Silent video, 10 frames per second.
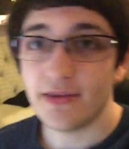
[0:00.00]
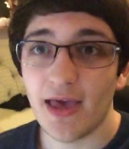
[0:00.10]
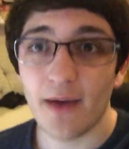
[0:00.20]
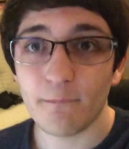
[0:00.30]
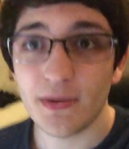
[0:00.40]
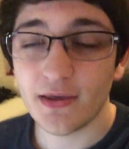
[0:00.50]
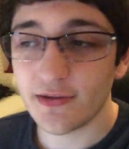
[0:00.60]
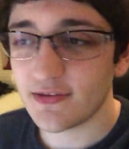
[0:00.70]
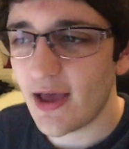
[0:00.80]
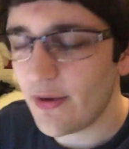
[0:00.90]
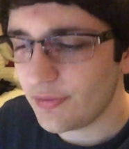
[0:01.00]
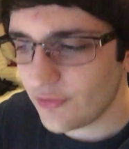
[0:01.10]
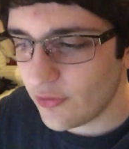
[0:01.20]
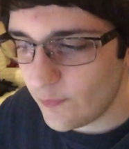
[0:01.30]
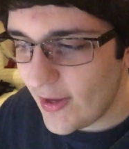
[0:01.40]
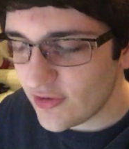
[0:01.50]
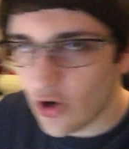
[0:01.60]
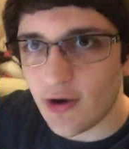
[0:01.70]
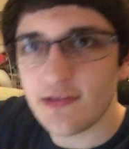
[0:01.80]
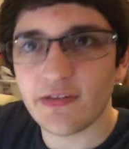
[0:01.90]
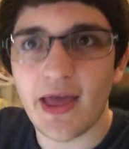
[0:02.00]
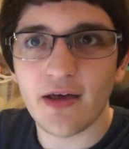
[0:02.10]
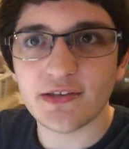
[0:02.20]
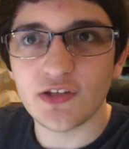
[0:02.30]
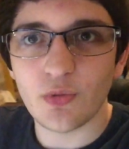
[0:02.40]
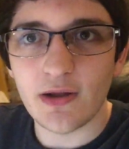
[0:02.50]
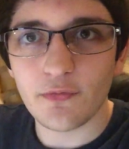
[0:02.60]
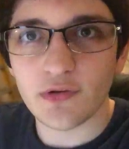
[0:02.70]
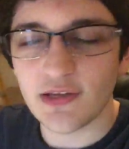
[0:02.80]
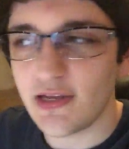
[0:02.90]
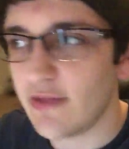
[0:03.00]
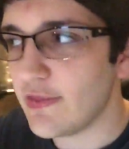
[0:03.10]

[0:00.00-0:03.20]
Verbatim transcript: Yeah, because uh, we had Guardians of the Galaxy in 2014,